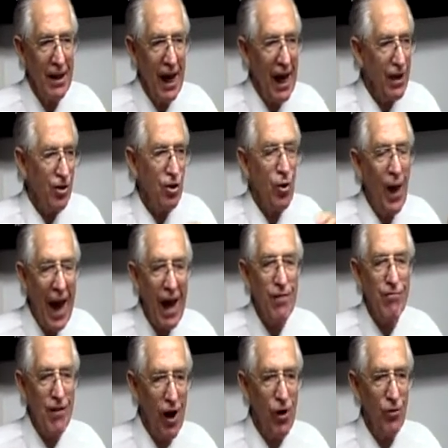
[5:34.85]
and you
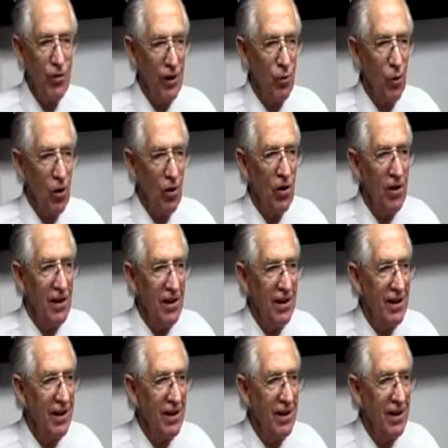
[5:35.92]
have no reward